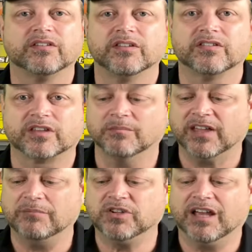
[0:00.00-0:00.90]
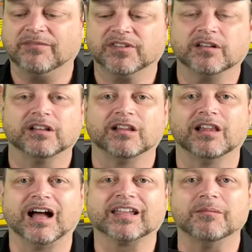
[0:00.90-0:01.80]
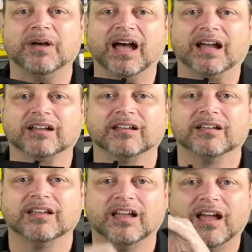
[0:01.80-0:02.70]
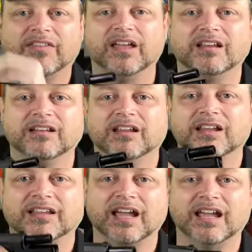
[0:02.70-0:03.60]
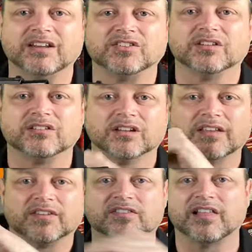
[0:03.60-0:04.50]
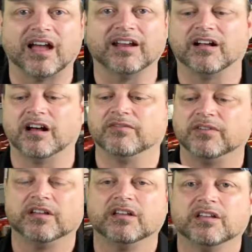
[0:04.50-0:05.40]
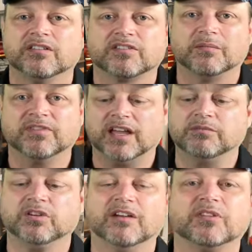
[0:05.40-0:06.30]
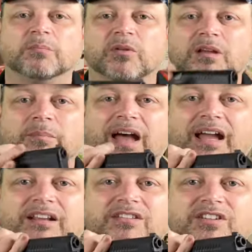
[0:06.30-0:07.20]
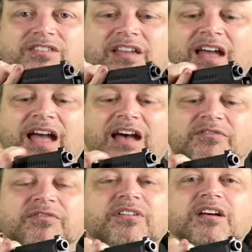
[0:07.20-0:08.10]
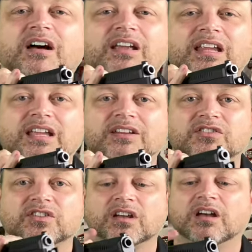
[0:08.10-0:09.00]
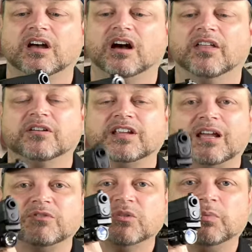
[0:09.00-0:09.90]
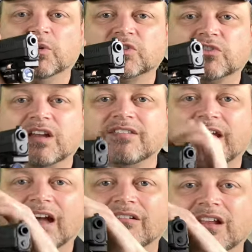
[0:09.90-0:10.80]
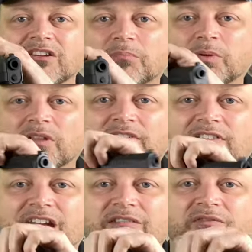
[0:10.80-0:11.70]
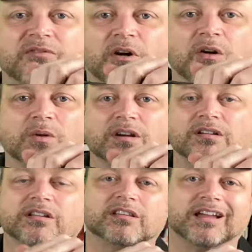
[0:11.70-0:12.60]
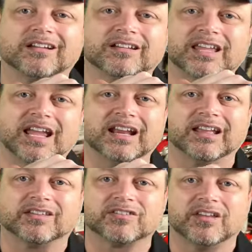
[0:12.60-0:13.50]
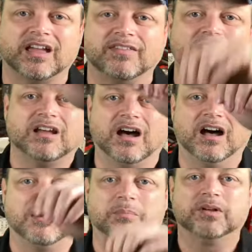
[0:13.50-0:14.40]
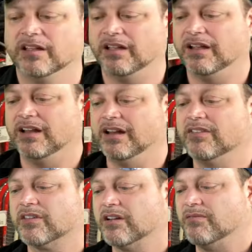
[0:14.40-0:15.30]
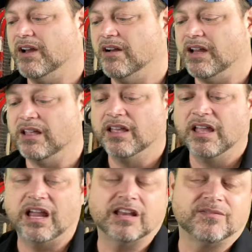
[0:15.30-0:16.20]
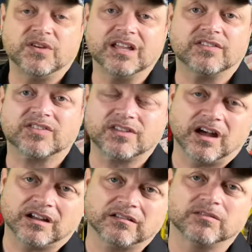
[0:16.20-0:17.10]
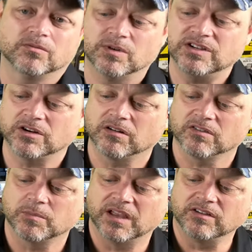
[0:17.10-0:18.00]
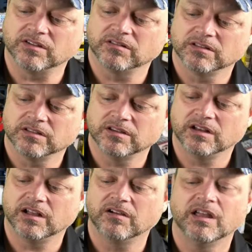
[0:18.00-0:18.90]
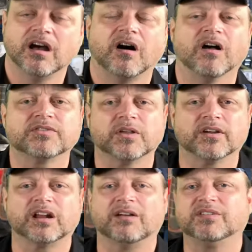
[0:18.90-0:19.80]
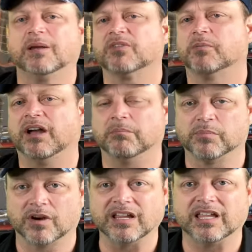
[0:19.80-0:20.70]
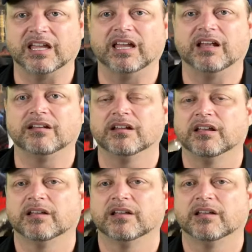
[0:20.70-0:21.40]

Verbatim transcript: sometimes you have to lock it back and then engage to get the slide off. Sometimes you have to pull it back just a half an inch. Other times you pull straight down and you pull a slide forward, like on Canik, and then up. It is going to vary. And if you get stuck, read your owner's manual, you know. Also, they're going to have tips about break-in,